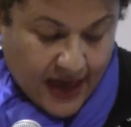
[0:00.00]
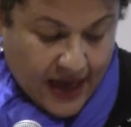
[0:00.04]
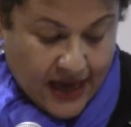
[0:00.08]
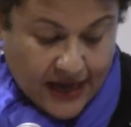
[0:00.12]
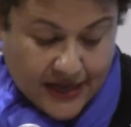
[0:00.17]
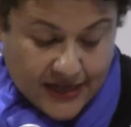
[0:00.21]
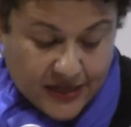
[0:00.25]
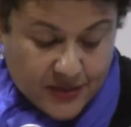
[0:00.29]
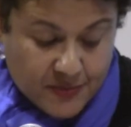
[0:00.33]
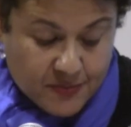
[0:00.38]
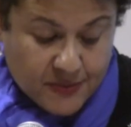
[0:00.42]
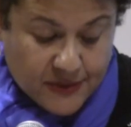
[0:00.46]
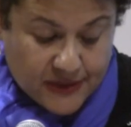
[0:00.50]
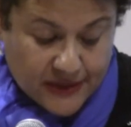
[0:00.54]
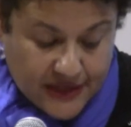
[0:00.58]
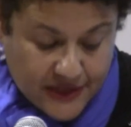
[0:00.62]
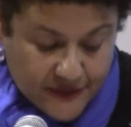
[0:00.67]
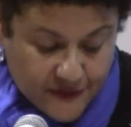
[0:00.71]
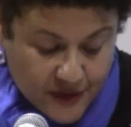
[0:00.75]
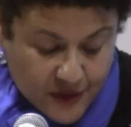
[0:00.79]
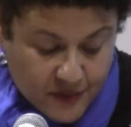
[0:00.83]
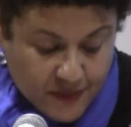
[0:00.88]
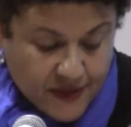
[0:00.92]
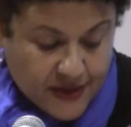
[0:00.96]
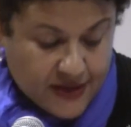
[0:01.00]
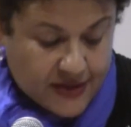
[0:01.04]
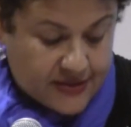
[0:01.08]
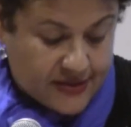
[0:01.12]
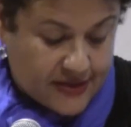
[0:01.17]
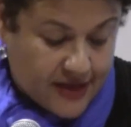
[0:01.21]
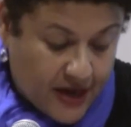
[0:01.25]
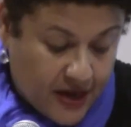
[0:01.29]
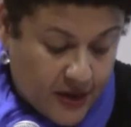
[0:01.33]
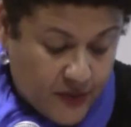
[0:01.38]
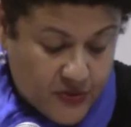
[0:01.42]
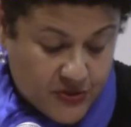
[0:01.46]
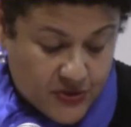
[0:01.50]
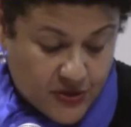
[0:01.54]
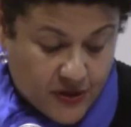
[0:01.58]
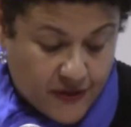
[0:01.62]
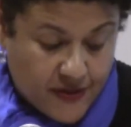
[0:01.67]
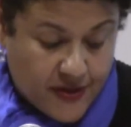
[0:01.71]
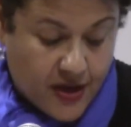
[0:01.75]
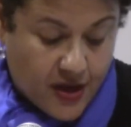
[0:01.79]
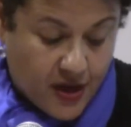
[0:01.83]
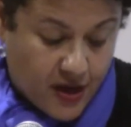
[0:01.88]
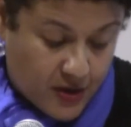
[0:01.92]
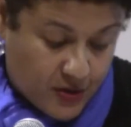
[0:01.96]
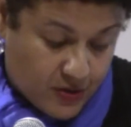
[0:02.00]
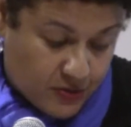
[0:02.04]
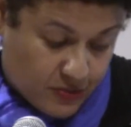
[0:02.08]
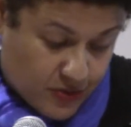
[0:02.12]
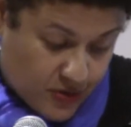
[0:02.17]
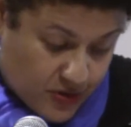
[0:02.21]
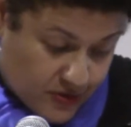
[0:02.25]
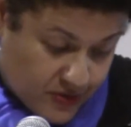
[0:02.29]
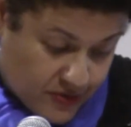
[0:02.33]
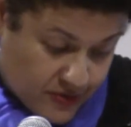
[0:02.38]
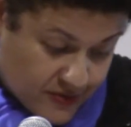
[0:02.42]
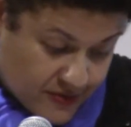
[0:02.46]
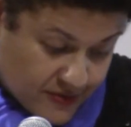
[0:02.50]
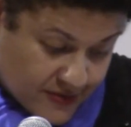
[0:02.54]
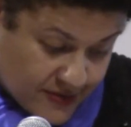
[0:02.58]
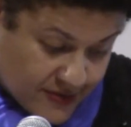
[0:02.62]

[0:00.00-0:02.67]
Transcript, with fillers: I didn't believe it because I was on the honor roll.